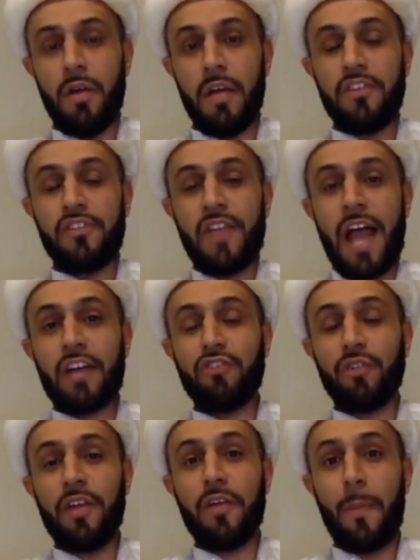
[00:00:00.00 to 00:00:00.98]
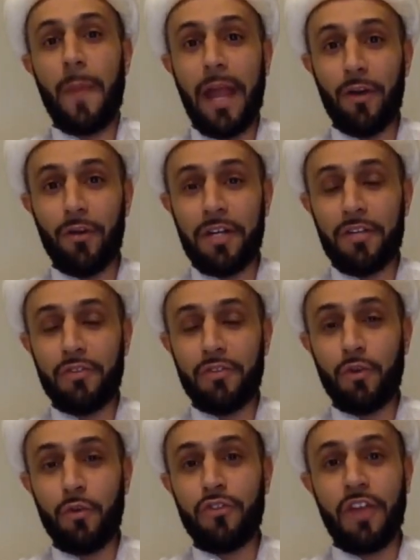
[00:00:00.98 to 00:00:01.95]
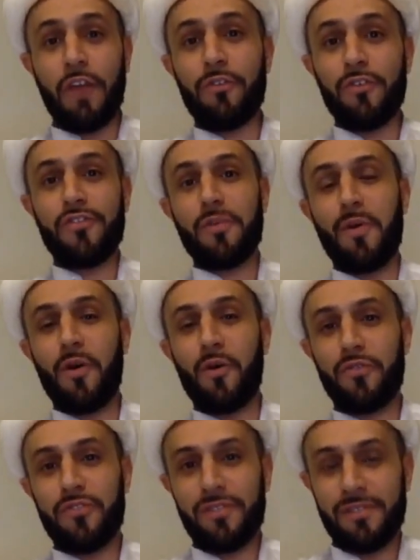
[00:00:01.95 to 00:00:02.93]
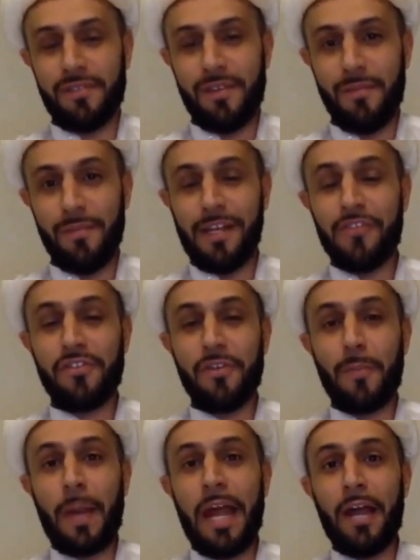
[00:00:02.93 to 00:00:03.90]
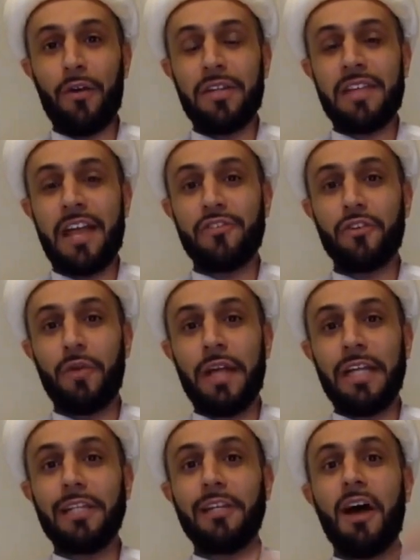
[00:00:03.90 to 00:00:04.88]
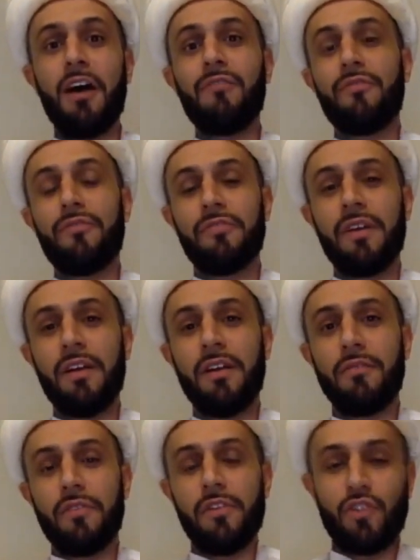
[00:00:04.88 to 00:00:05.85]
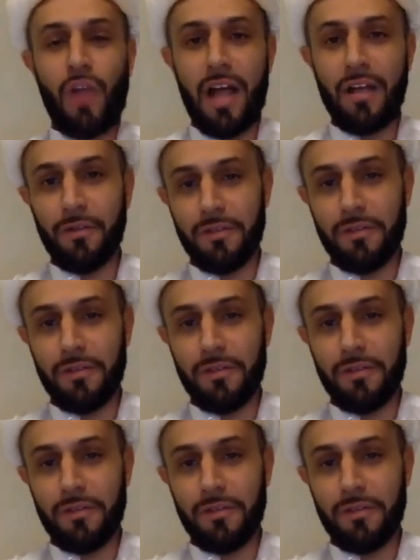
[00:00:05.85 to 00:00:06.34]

it's actually the parent who suffers the most because the parent has great love for the child.